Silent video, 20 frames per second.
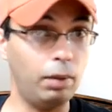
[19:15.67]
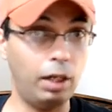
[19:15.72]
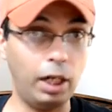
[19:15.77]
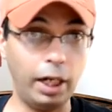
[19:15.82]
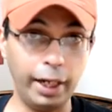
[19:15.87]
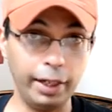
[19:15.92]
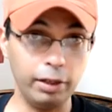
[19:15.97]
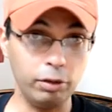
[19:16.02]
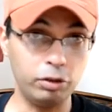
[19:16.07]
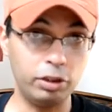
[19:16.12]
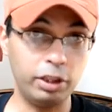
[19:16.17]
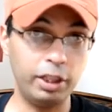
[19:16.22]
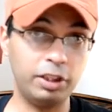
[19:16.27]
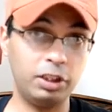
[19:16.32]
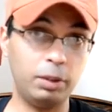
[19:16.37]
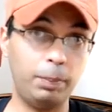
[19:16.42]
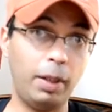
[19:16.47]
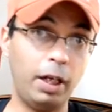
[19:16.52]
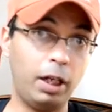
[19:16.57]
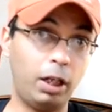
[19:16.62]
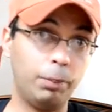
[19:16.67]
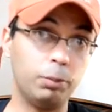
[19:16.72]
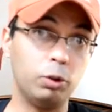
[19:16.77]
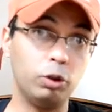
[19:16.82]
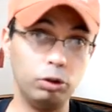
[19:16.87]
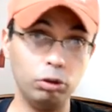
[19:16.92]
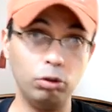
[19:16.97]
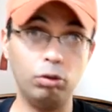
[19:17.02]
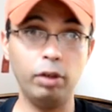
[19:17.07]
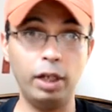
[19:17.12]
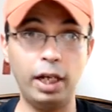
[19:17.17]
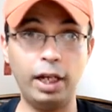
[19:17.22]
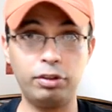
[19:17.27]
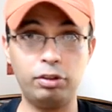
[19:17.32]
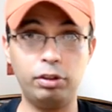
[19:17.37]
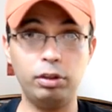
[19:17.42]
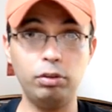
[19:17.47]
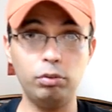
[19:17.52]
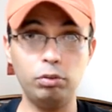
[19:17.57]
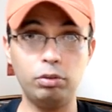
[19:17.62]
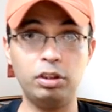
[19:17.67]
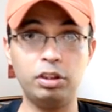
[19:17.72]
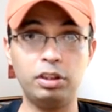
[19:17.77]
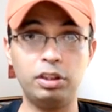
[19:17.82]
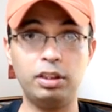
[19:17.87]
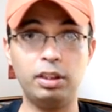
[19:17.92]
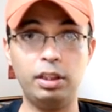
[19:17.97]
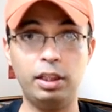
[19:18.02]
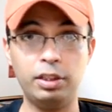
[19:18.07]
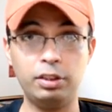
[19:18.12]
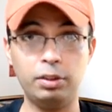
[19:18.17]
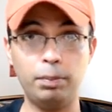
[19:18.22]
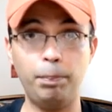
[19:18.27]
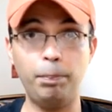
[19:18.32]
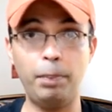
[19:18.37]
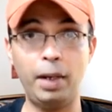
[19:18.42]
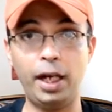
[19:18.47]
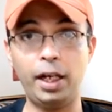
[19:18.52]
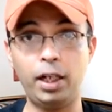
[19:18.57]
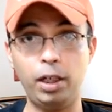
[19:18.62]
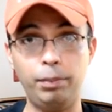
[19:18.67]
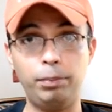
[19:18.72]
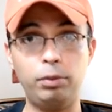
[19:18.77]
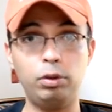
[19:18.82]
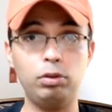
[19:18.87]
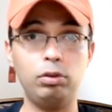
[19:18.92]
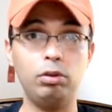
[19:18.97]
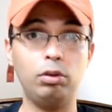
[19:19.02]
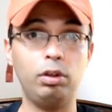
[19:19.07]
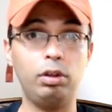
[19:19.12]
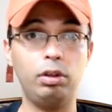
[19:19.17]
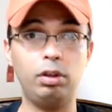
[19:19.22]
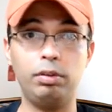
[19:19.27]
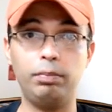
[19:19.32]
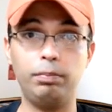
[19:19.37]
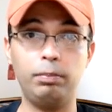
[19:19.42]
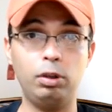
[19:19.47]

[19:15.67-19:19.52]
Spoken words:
I use it as a backup, so you could actually use this as a backup to your,